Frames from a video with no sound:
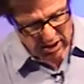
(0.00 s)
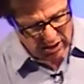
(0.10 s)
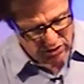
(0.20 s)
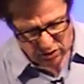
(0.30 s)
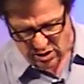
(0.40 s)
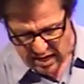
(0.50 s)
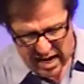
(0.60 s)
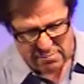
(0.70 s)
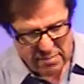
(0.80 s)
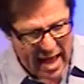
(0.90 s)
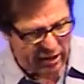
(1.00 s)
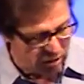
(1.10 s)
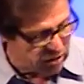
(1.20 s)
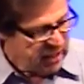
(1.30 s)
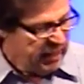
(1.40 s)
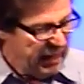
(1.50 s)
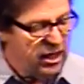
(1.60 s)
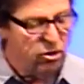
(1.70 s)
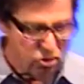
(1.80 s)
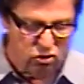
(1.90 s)
is to take matters
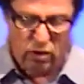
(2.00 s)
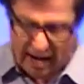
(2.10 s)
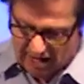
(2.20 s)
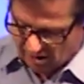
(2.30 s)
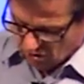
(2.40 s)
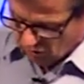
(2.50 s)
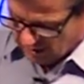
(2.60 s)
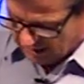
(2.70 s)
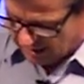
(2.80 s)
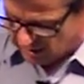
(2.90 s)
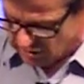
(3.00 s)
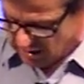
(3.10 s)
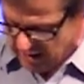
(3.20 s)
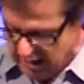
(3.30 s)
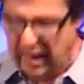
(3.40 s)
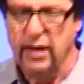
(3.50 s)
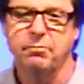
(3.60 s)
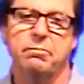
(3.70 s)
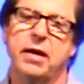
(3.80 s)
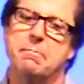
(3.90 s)
into our own hands
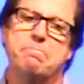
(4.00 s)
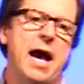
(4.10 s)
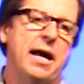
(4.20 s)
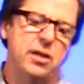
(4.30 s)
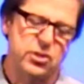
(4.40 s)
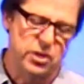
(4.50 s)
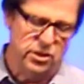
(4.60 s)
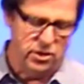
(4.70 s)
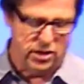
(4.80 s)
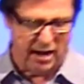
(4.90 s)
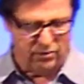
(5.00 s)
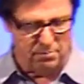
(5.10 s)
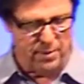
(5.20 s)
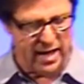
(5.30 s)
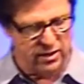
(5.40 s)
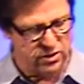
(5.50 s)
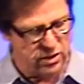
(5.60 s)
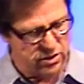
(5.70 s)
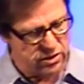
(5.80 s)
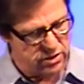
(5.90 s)
and make bad decisions after bad
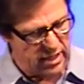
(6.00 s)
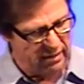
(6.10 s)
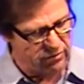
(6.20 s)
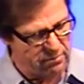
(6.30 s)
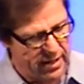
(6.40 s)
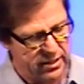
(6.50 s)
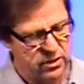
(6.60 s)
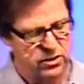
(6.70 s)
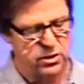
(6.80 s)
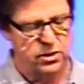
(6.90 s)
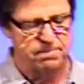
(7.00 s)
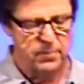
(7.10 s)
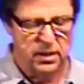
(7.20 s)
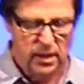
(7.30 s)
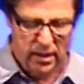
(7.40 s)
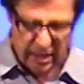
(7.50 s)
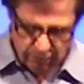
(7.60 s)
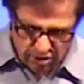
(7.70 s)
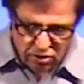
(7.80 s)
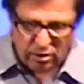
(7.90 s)
decisions after bad decision. He
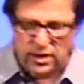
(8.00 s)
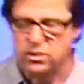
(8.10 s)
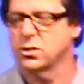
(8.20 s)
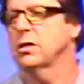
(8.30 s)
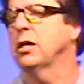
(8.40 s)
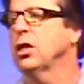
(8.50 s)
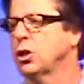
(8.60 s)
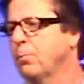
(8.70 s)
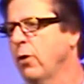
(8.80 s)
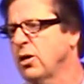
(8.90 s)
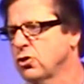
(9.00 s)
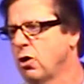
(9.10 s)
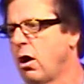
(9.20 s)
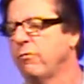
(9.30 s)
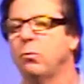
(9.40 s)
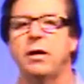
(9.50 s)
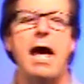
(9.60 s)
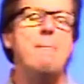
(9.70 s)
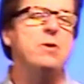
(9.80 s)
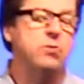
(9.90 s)
retreats to get the pressure off, and what
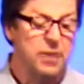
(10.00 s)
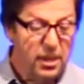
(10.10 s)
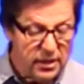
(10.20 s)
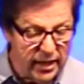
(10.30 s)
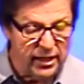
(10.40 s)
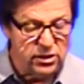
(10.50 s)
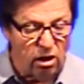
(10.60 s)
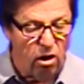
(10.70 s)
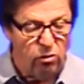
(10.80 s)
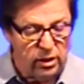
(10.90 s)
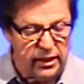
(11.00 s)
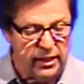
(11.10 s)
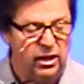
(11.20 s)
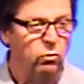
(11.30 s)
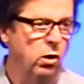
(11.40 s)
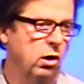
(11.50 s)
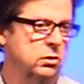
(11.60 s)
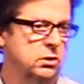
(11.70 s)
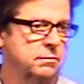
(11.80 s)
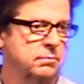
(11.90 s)
happens? Things only get
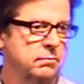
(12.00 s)
worse.